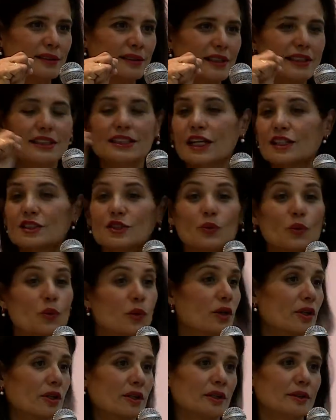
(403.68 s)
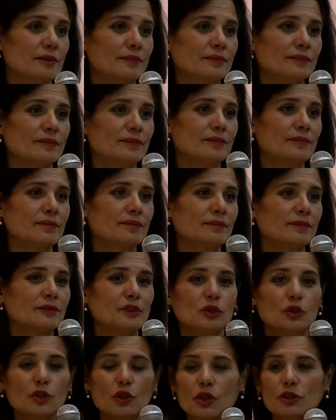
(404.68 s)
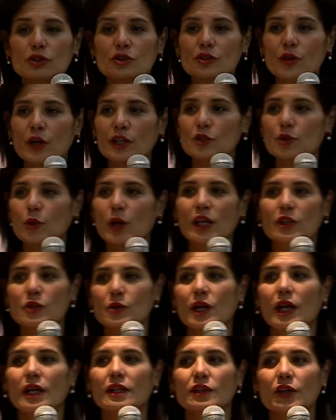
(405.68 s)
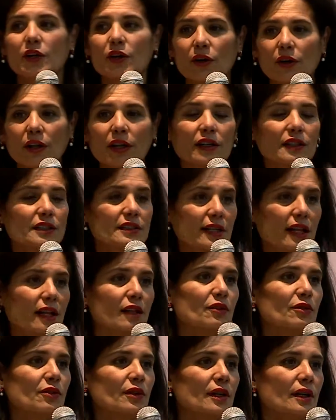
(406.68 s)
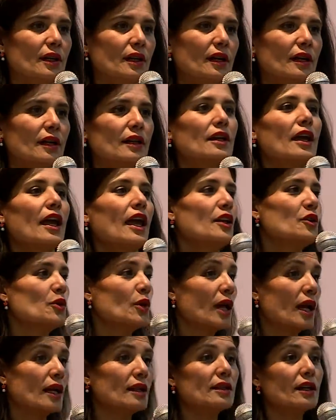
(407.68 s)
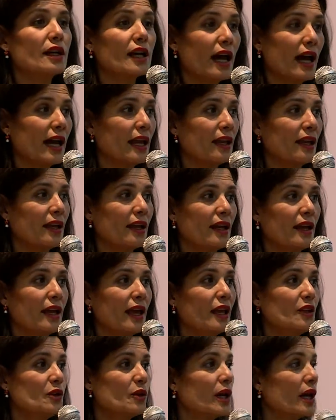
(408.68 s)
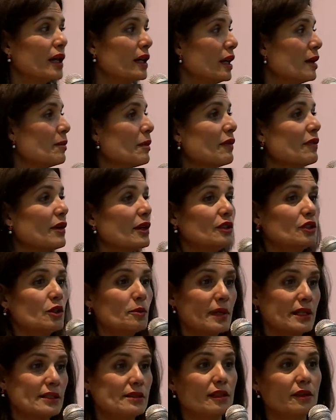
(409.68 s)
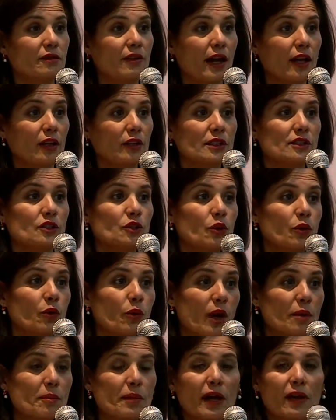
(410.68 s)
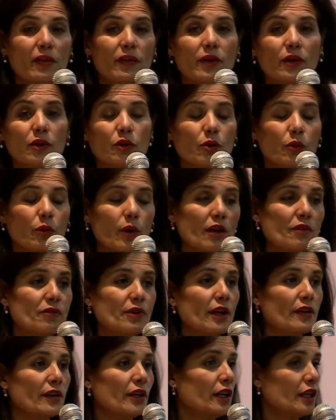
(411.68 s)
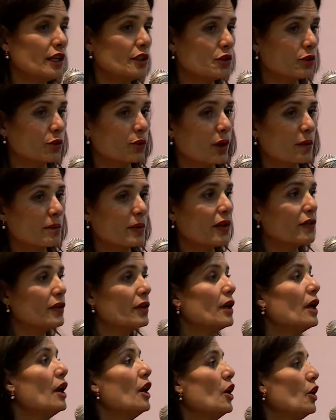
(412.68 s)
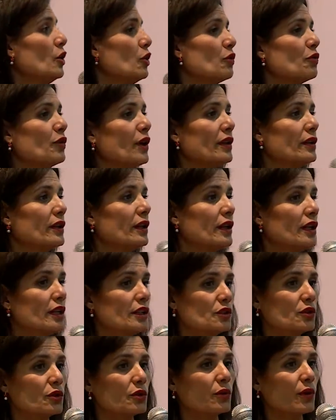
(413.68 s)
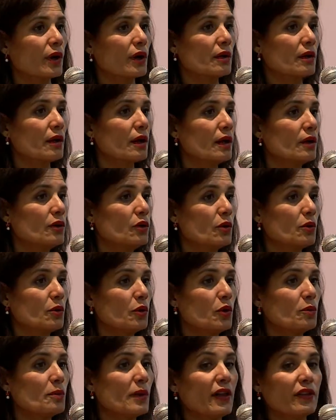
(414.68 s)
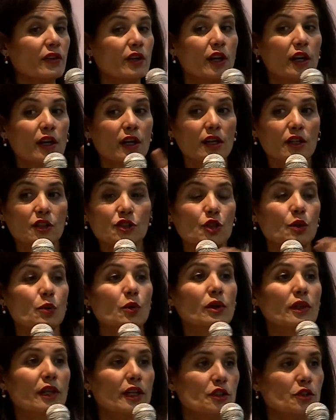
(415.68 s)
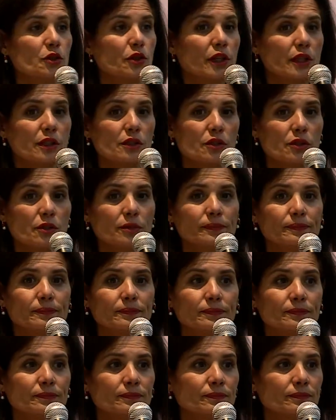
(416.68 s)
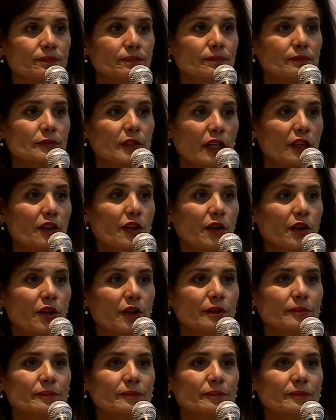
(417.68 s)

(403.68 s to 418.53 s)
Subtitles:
It doesn't work. Do not try to educate the girl herself. Educate the guy. Educate him about domestic violence. Your grandfather hit your grandmother. Your father hit your mother. She won't let you hit her.